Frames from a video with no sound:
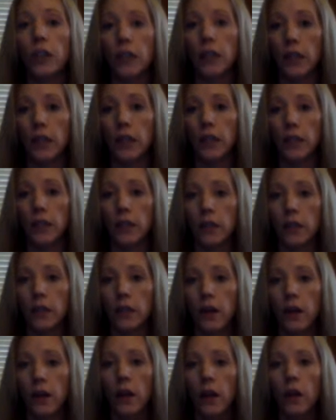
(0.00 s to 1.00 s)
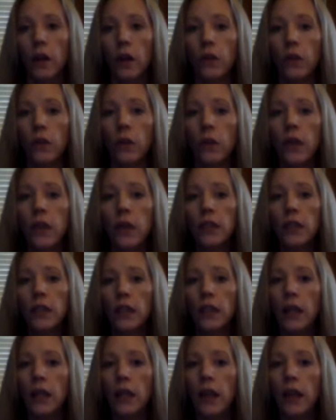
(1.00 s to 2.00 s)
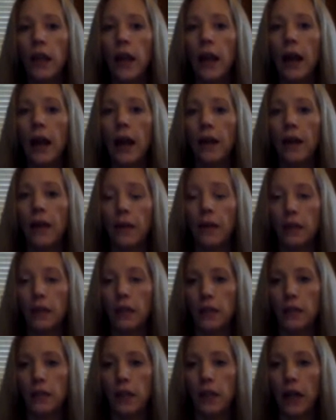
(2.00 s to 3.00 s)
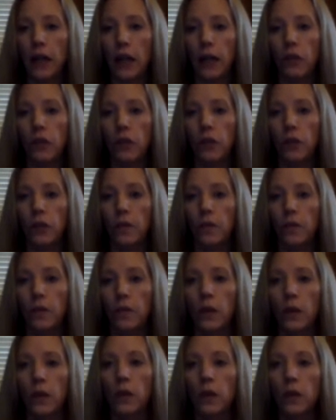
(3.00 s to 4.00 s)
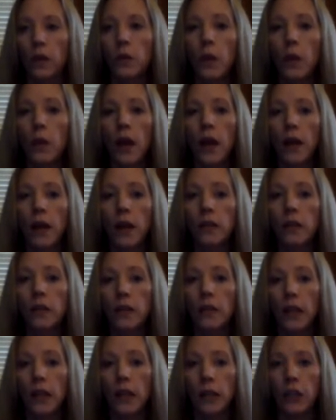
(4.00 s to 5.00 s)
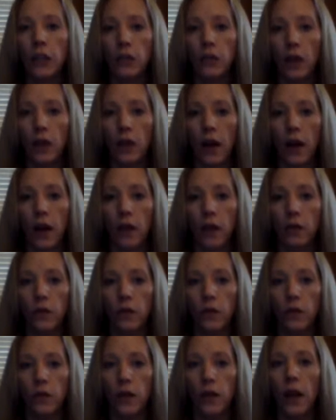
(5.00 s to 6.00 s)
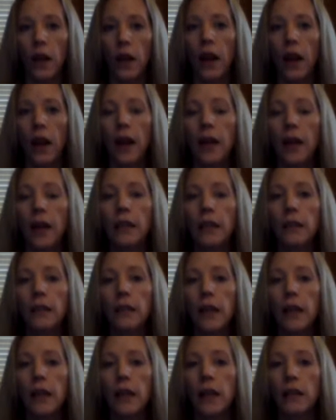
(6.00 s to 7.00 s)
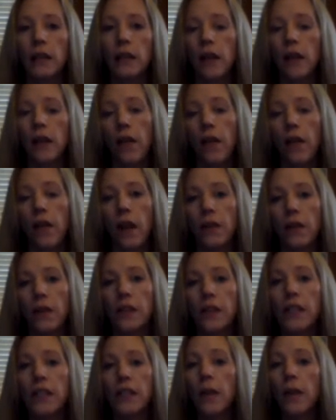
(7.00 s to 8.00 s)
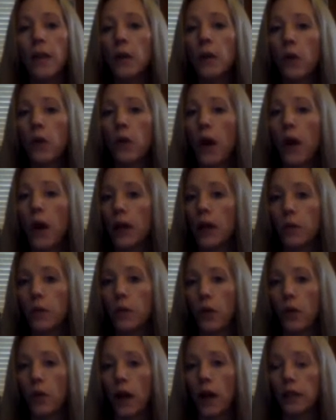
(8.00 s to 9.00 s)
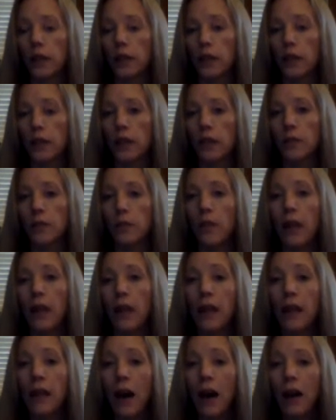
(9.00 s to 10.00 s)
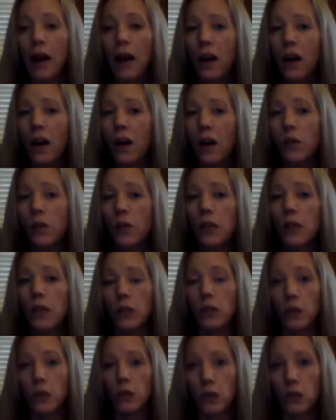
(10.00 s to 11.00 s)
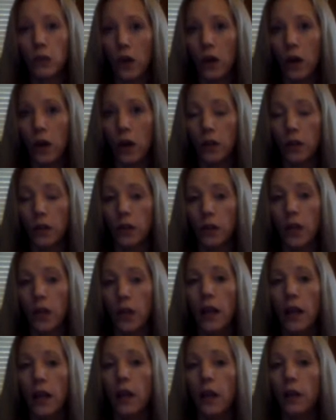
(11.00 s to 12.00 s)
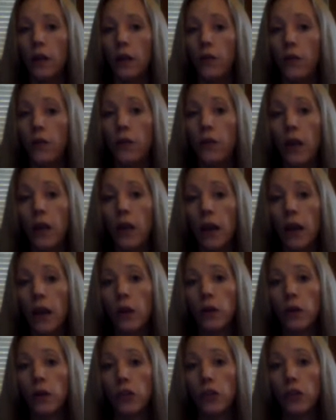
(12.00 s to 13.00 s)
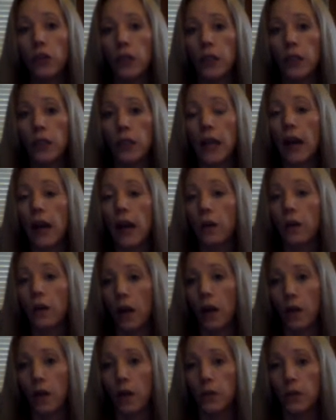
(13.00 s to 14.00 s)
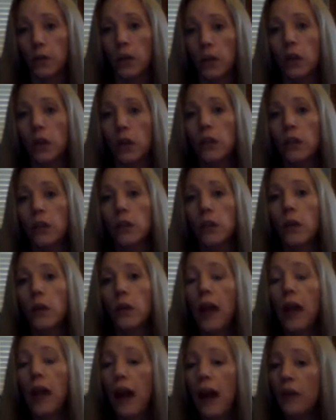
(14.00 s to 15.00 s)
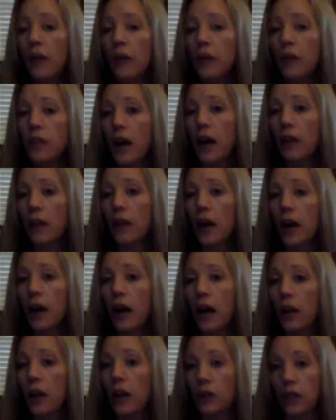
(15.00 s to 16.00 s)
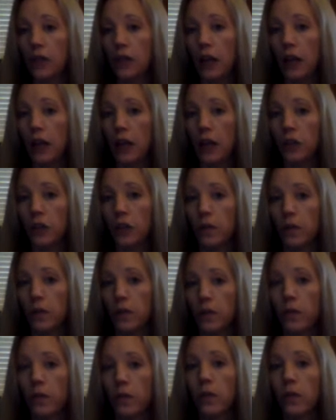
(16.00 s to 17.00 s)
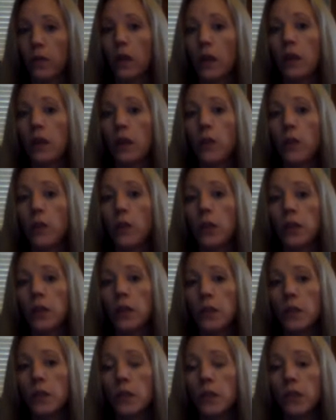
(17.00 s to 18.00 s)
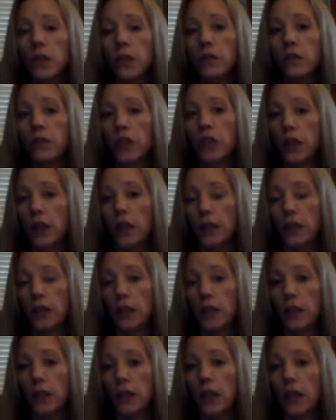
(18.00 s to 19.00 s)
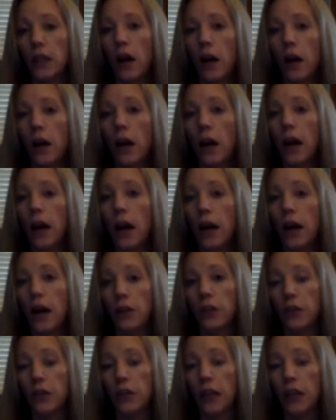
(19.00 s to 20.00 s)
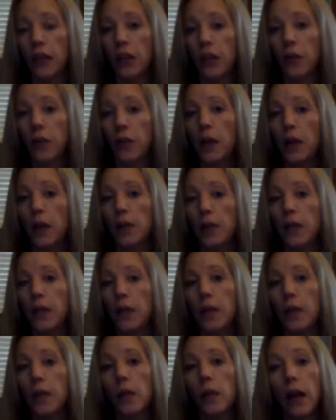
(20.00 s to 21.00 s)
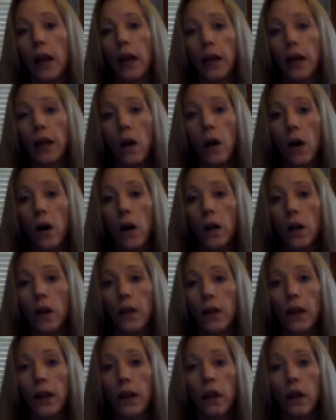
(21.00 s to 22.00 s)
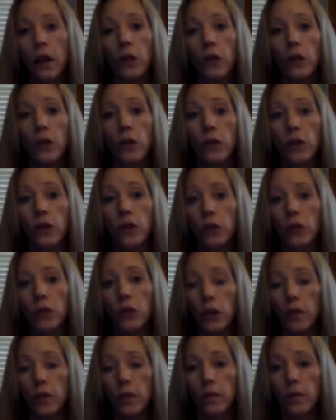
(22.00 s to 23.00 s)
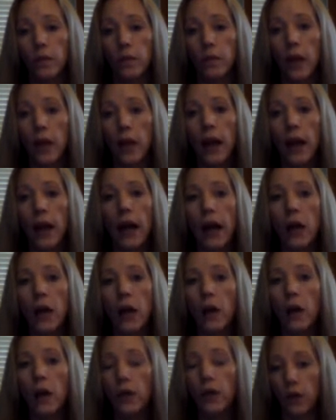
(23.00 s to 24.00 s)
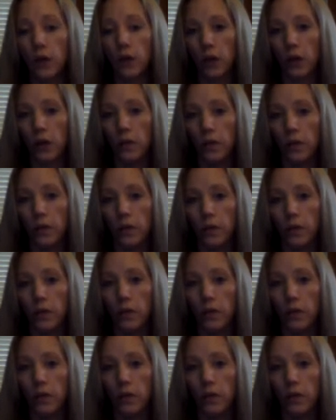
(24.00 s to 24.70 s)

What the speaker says: justice. The reasoning at this stage goes beyond stage 5, and it says that the democratic process may not always result in fair or just outcomes. So we have to have a higher stage. The principles of justice are a higher stage because they apply to all and they are universal. However,